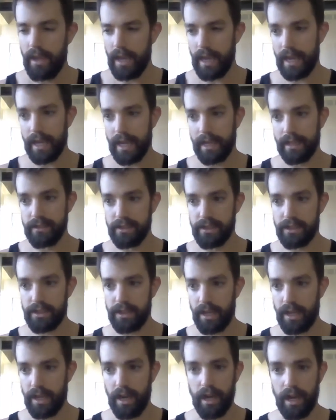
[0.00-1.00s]
And
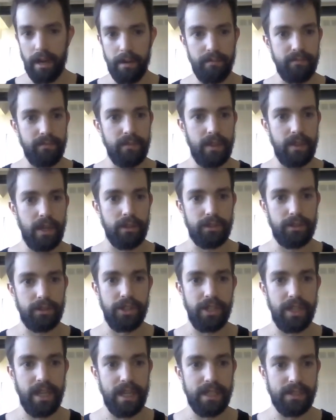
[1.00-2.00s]
then I'll
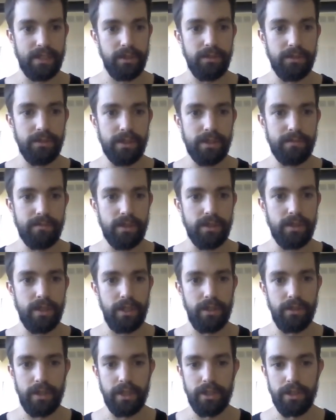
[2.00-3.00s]
turn you guys loose so
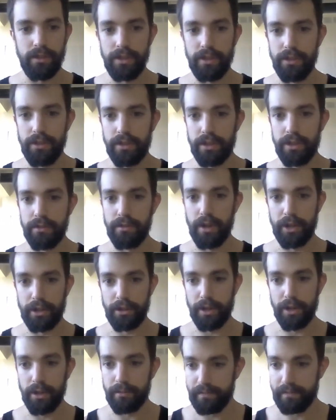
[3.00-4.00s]
that you can do it on
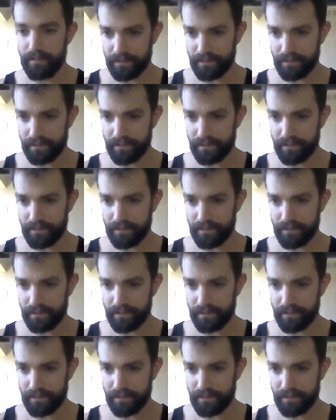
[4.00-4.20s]
your own.